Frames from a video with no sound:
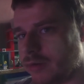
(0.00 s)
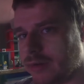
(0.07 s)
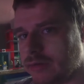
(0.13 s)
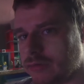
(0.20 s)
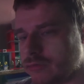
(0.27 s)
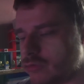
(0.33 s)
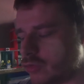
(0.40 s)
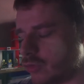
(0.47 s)

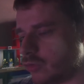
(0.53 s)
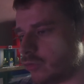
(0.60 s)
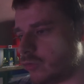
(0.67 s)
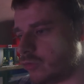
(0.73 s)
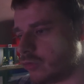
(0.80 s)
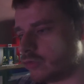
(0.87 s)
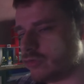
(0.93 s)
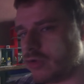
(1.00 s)
into
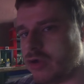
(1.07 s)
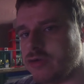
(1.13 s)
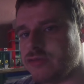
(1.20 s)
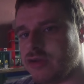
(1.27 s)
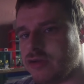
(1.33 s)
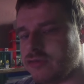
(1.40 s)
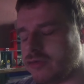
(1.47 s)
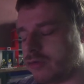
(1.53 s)
your search
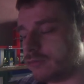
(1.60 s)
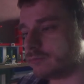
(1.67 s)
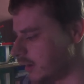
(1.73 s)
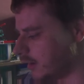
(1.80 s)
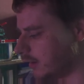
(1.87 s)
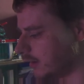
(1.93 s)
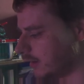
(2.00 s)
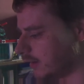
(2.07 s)
engine.
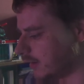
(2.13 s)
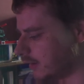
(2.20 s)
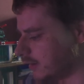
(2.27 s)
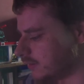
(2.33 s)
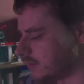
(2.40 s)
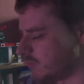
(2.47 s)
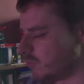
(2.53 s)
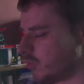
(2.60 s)

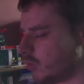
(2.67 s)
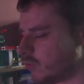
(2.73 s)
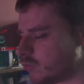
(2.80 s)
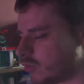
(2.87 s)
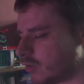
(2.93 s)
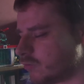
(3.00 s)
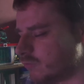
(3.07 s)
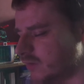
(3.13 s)
And if you're
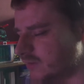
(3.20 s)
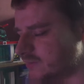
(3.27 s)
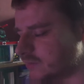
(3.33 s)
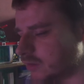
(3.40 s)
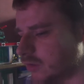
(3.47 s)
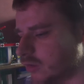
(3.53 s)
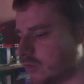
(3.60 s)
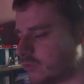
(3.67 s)
trying to
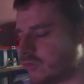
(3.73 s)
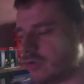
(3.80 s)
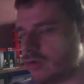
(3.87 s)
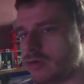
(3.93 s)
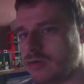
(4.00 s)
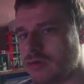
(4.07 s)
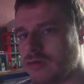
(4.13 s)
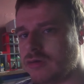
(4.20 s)
research
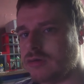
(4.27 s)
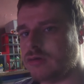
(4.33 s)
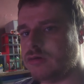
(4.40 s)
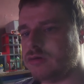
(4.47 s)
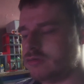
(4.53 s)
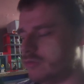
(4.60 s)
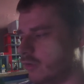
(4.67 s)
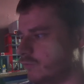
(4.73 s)

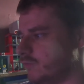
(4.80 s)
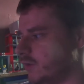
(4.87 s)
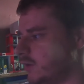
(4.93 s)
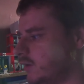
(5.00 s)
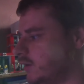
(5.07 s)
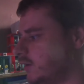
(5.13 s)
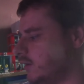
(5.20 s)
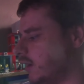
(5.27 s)
something
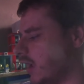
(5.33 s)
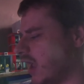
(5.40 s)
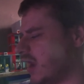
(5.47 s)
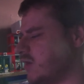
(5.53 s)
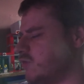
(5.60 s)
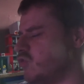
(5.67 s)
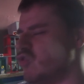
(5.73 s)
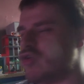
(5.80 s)

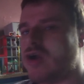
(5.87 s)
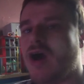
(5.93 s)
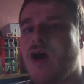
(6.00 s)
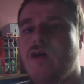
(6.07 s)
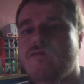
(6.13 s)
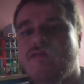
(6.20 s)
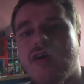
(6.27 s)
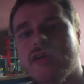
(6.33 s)
and you
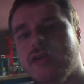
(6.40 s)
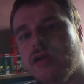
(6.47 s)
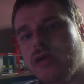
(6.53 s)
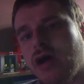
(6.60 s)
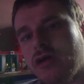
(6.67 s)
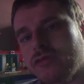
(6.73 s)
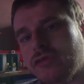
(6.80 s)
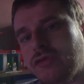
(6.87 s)
can't find an
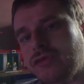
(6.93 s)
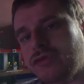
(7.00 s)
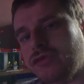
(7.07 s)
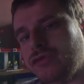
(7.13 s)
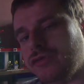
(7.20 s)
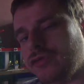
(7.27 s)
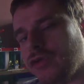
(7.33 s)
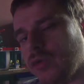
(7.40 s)
answer
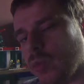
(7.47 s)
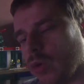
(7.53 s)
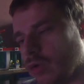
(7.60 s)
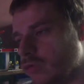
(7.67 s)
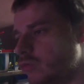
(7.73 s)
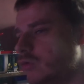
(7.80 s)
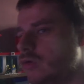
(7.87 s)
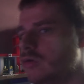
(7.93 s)
you
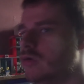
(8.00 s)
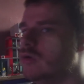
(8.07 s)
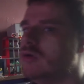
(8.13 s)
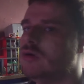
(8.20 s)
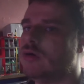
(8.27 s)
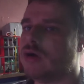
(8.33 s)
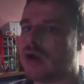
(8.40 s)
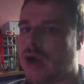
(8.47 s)
want,
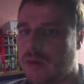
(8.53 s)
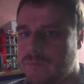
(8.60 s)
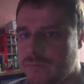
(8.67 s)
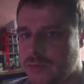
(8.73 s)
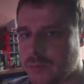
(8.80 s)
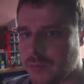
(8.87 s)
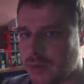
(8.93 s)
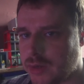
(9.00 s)
come
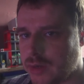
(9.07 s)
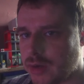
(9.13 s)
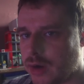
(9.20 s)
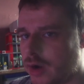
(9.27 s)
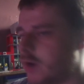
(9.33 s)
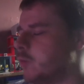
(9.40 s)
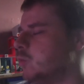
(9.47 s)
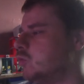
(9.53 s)
to me.
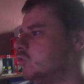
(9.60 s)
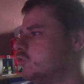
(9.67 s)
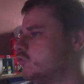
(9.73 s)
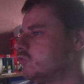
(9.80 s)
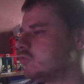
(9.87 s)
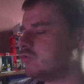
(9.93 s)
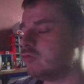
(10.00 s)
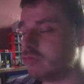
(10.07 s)
I will
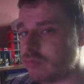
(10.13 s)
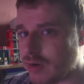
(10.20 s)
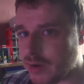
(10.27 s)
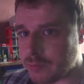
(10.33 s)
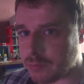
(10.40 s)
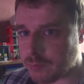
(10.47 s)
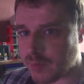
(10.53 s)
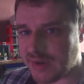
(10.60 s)
try
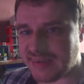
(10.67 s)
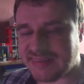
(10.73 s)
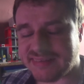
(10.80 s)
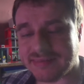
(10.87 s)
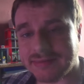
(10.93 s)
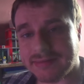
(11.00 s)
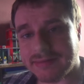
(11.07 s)
my best